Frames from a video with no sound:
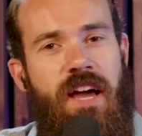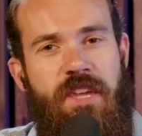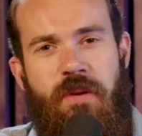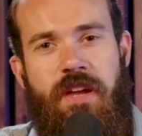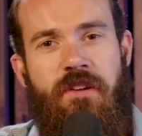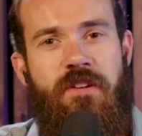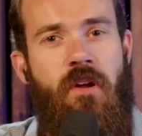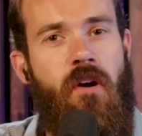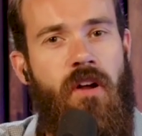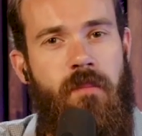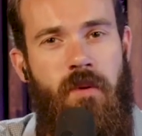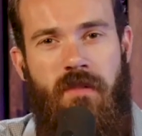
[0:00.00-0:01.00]
hear an
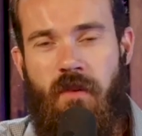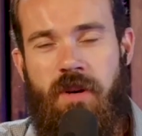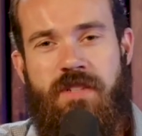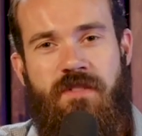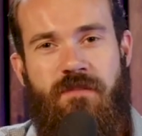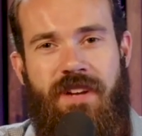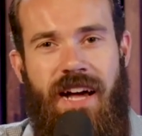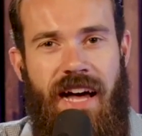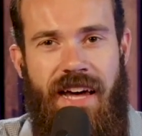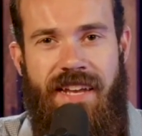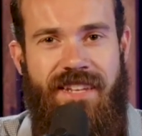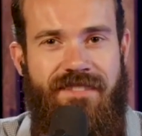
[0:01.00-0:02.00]
audible voice from
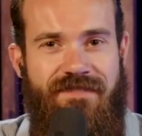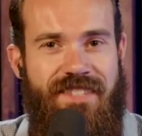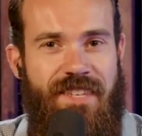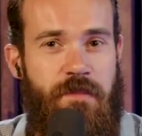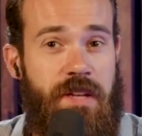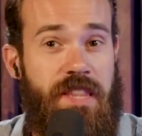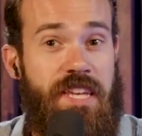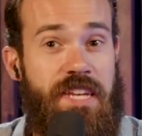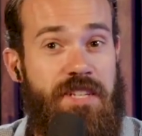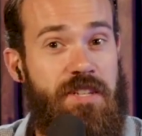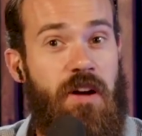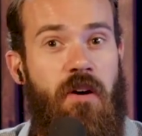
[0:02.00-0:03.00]
God, and typically you
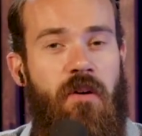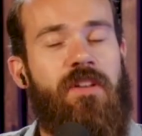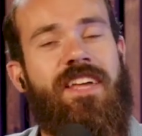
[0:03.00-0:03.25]
don't,